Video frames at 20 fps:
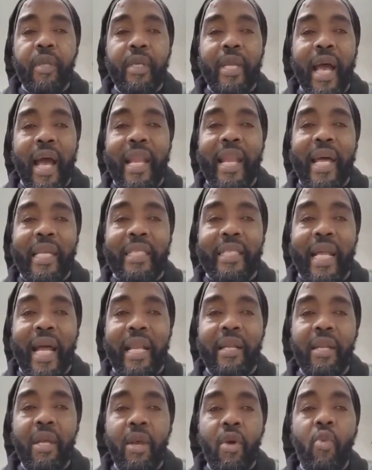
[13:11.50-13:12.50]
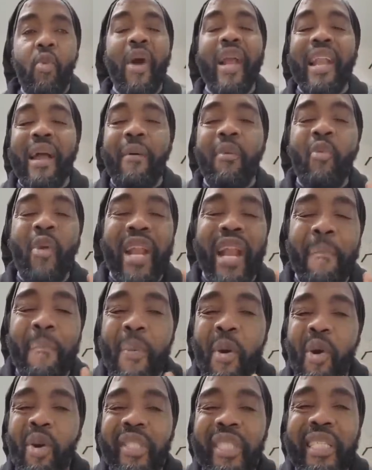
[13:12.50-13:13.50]
You understand? When a
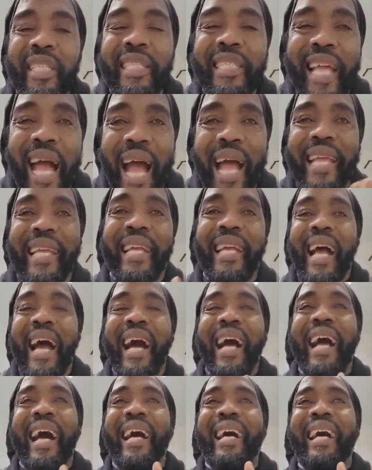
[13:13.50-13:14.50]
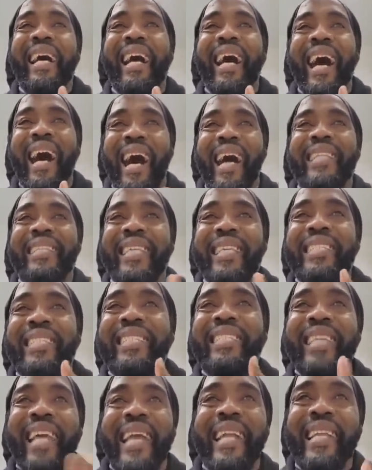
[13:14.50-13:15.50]
person die, an
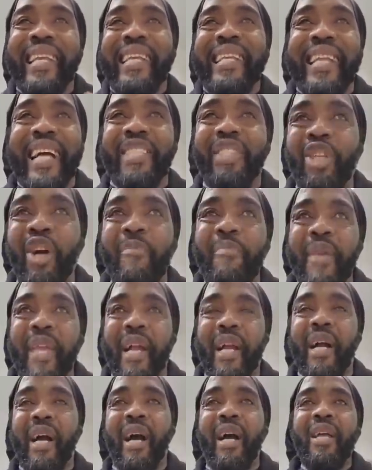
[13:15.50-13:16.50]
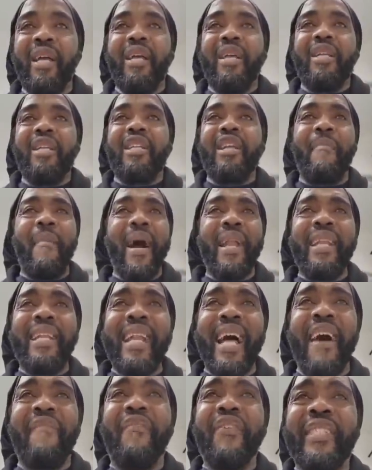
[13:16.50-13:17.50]
artist dead in a Jamaica, nobody
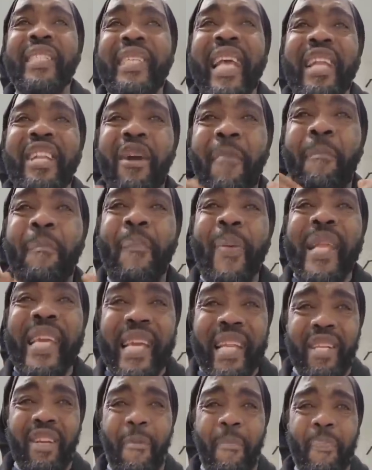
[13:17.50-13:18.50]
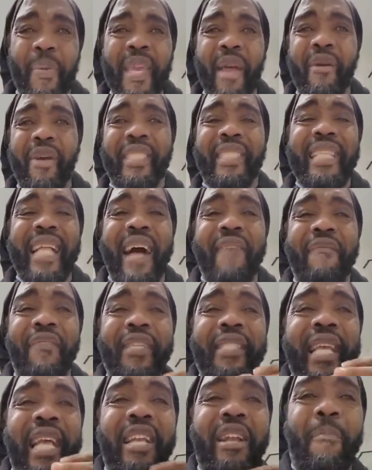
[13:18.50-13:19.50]
now have to set no plate, no parents now have to
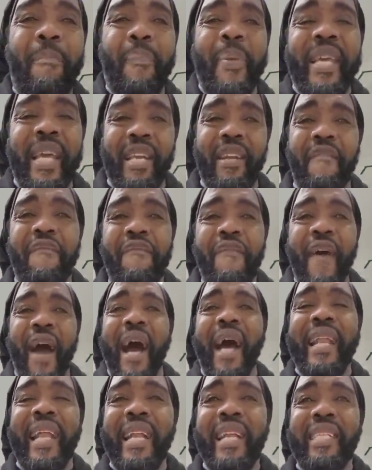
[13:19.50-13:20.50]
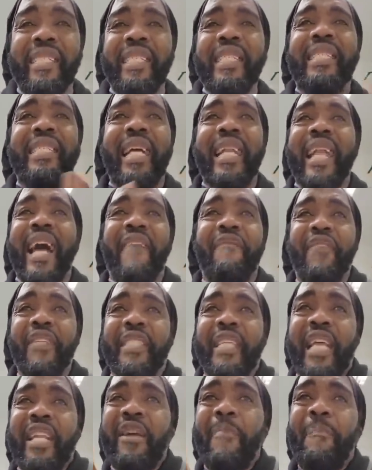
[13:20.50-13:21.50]
set no plate, no father, no sister now have to
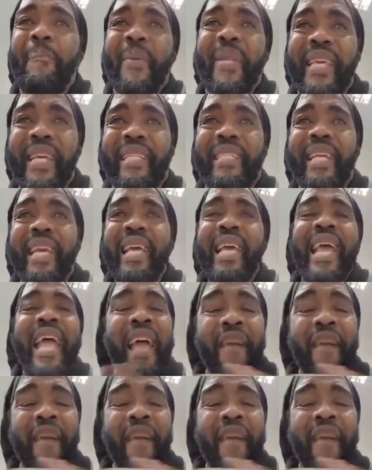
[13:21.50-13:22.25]
set no plate.